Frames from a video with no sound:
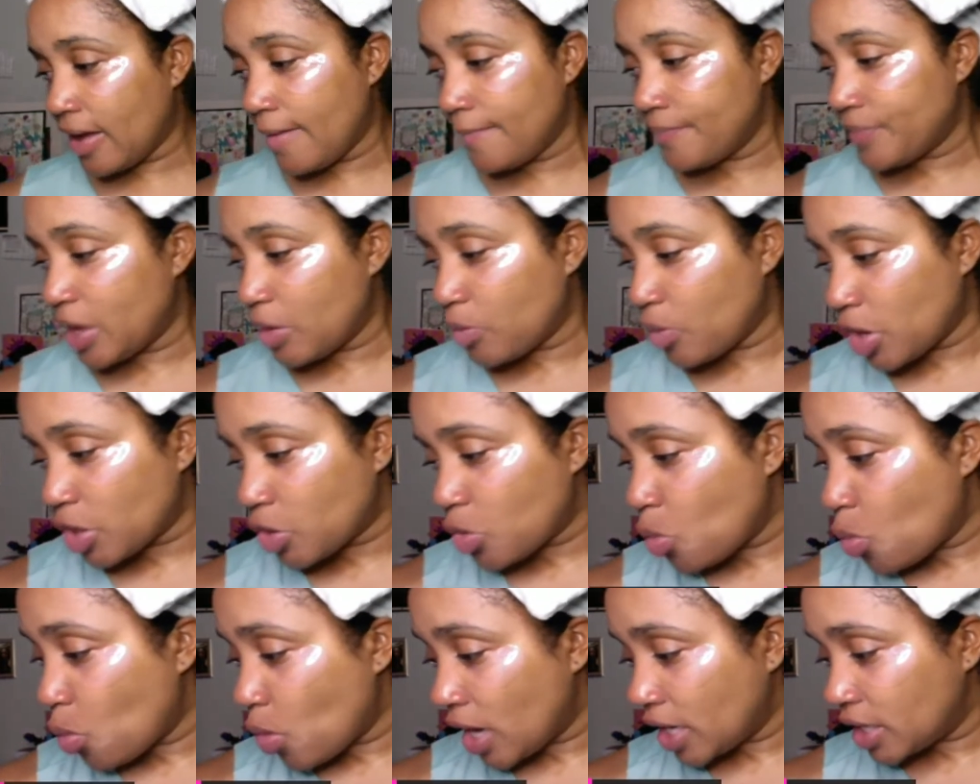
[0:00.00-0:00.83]
They work
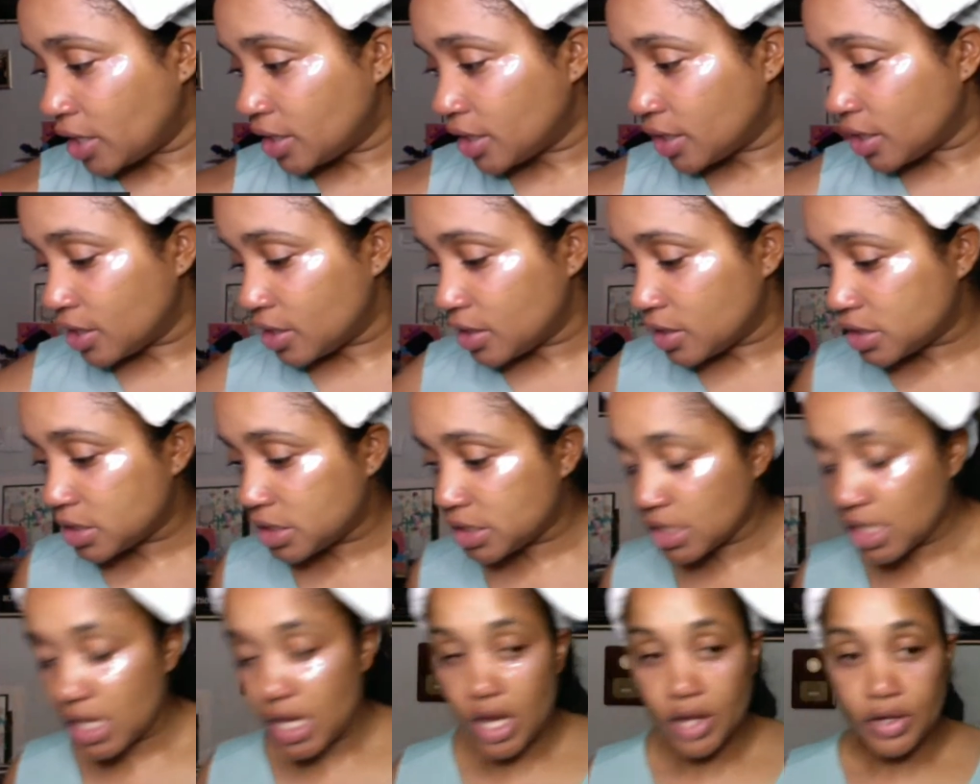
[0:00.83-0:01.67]

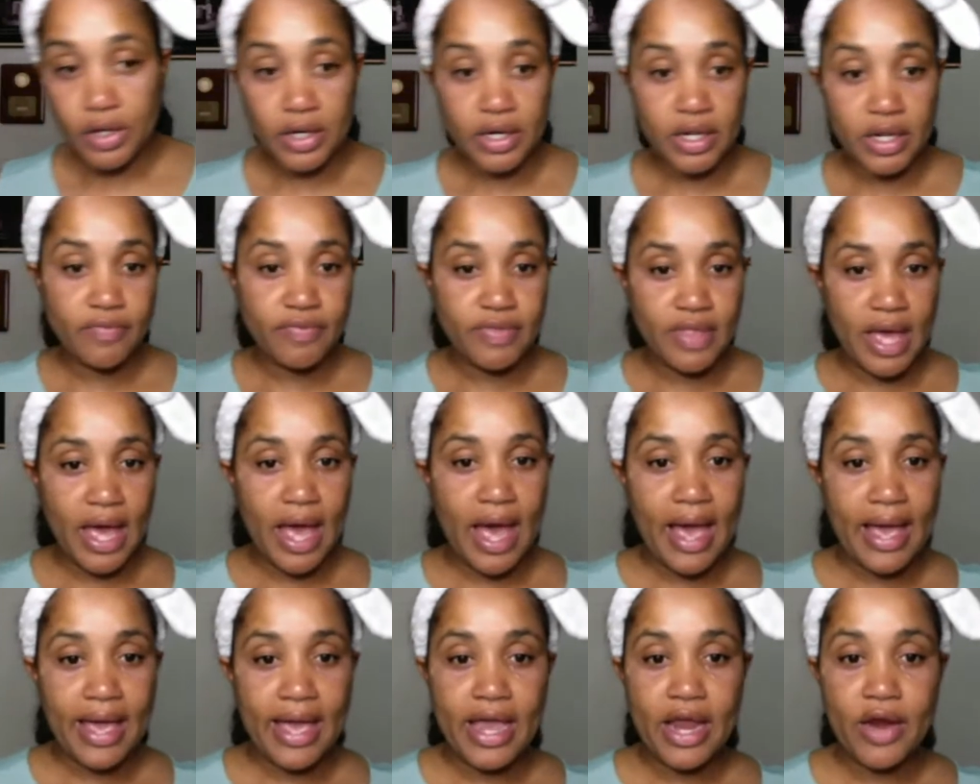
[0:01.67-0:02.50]
wonders underneath the
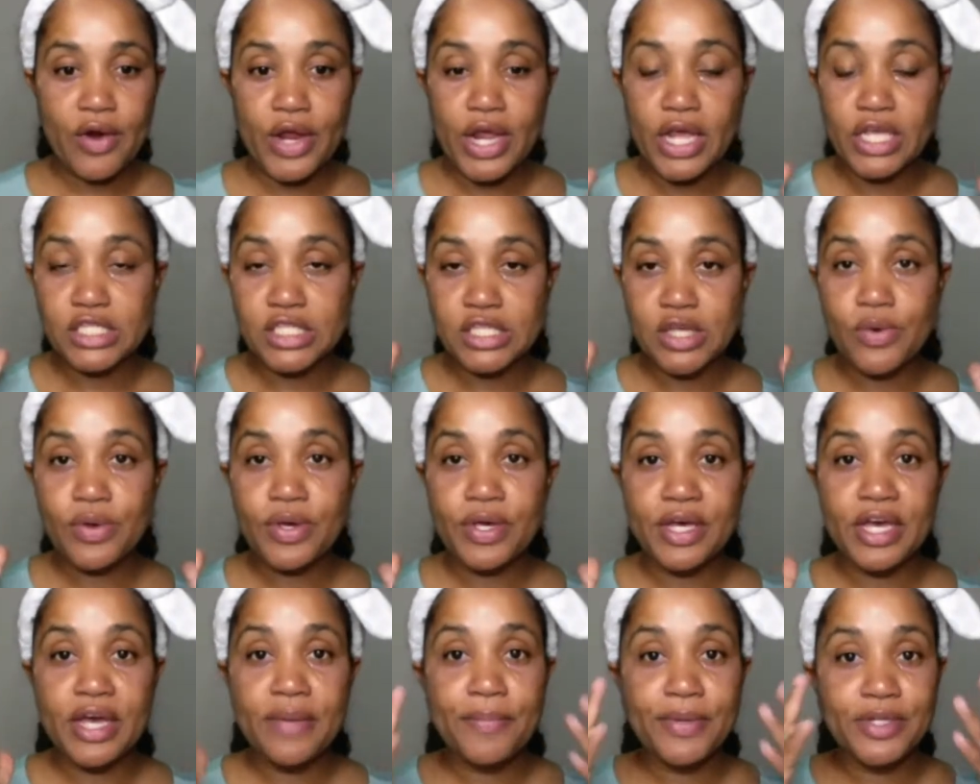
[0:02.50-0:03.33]
eye area. So
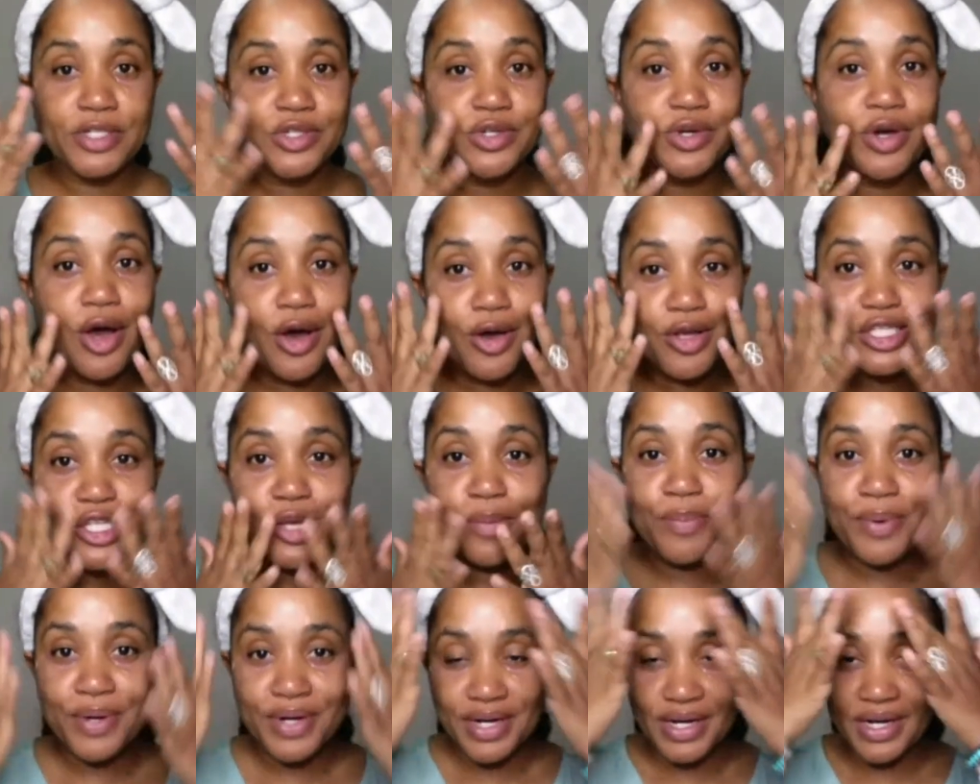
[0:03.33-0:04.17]
good, but you can also
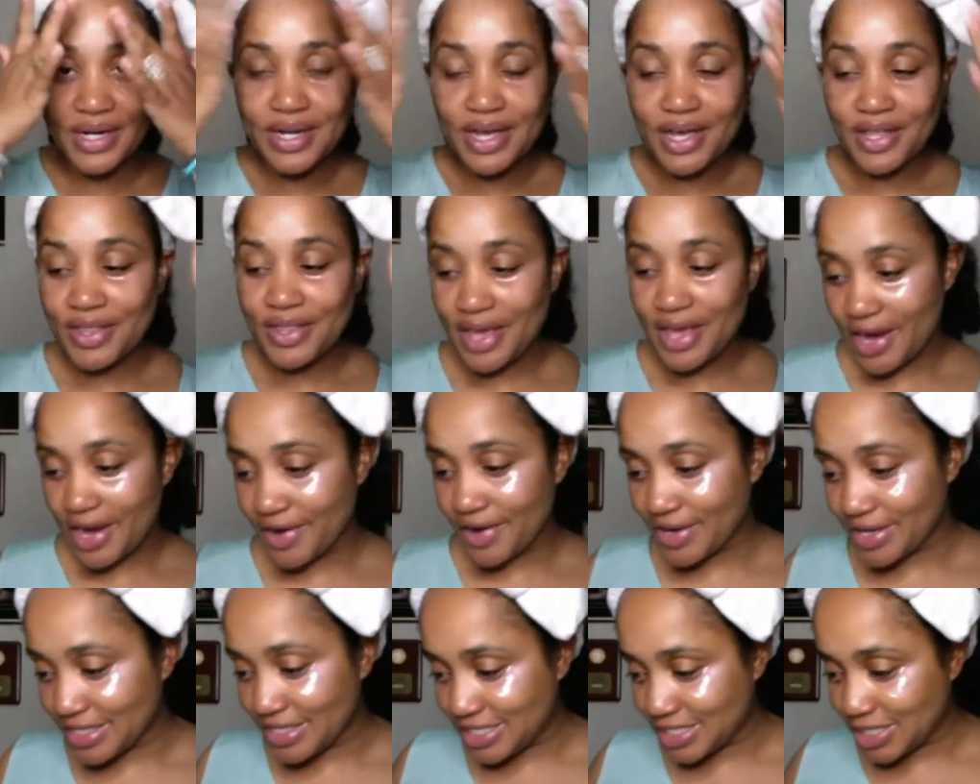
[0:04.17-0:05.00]
put it in other
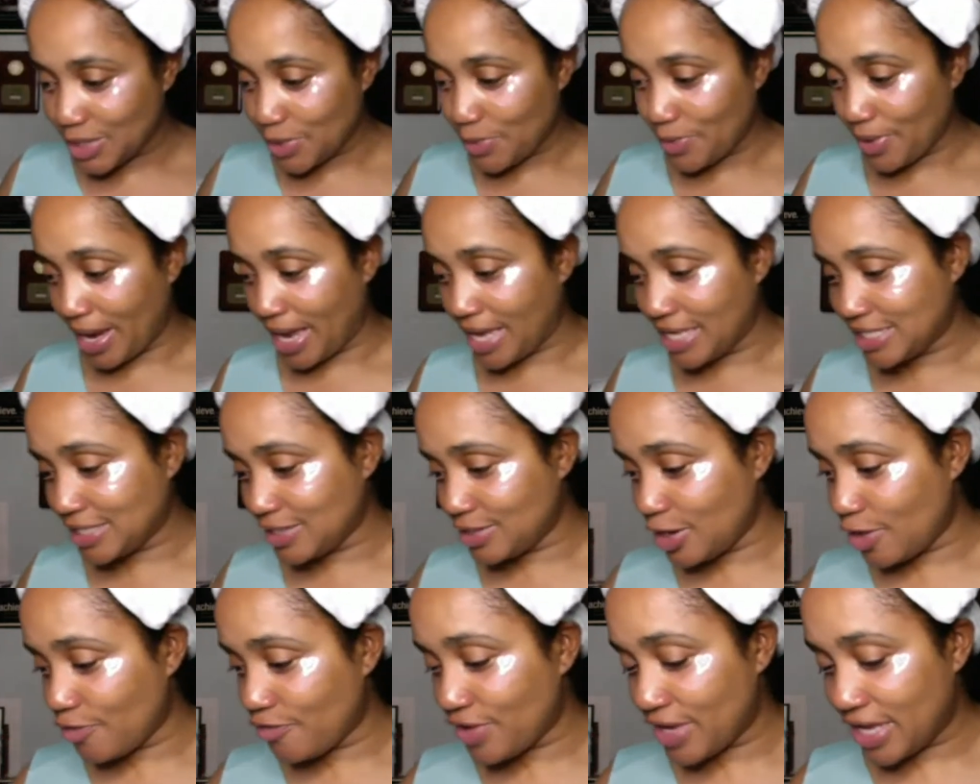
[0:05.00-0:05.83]
areas too, right? So
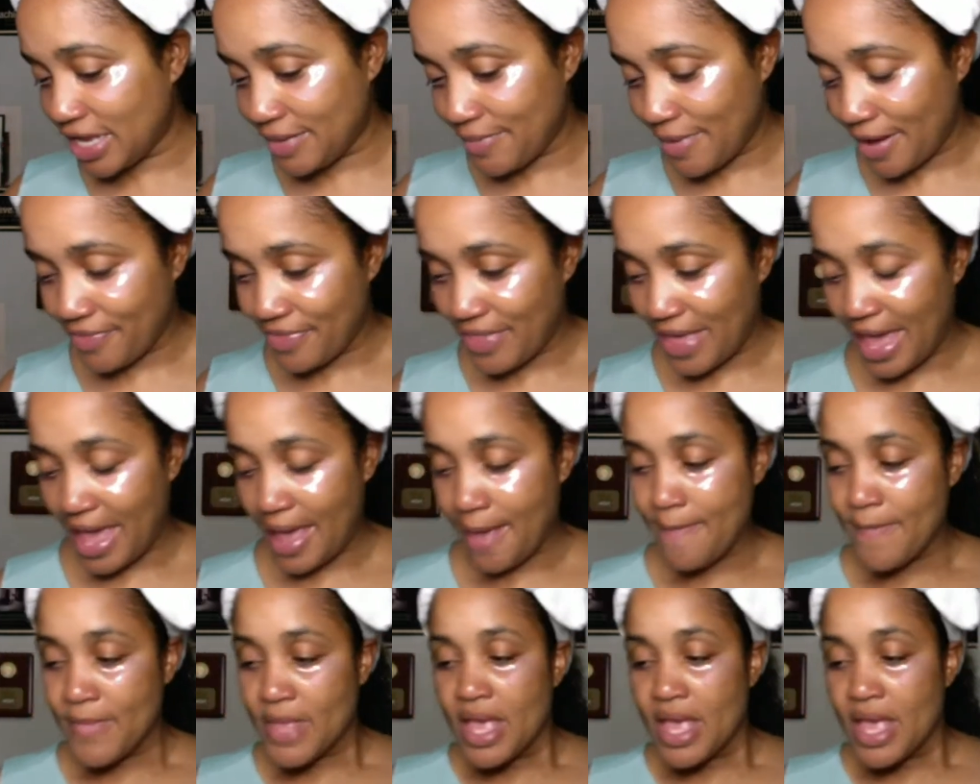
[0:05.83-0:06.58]
don't forget about that.